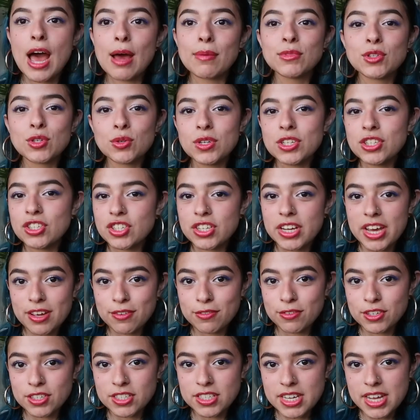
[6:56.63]
I'm doing GA
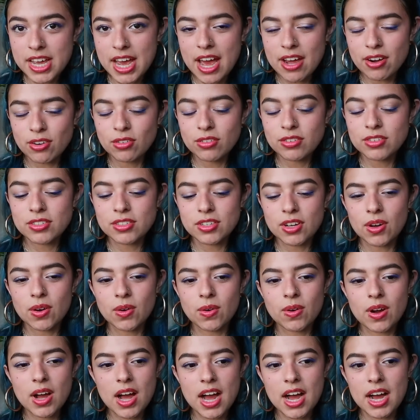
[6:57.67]
for Seattle,
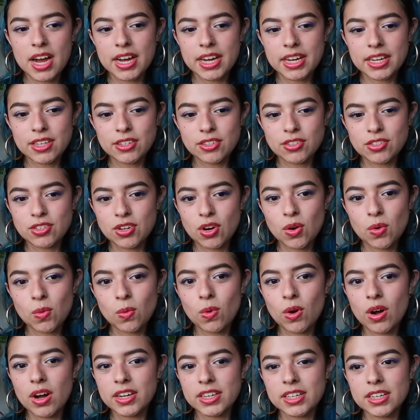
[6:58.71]
so I don't
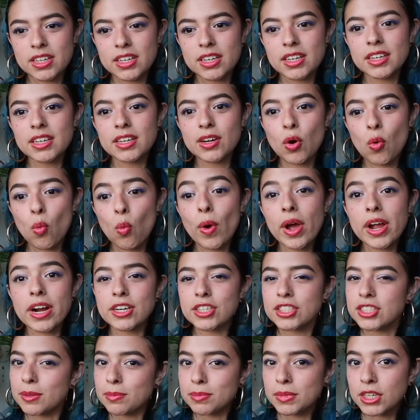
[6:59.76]
wanna wear
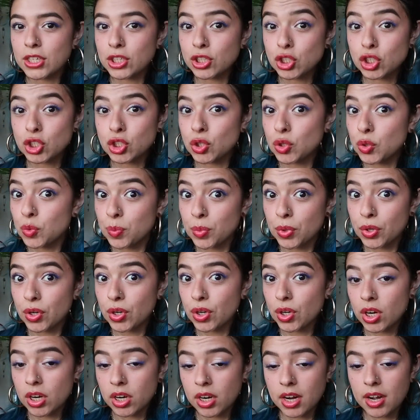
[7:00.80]
something
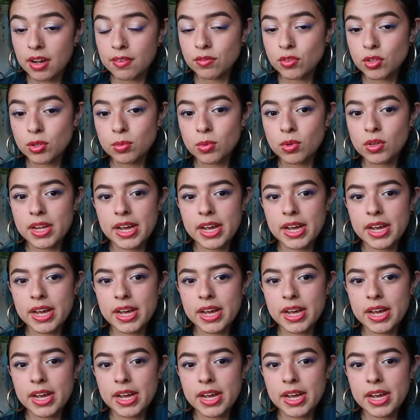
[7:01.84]
super uncomfortable.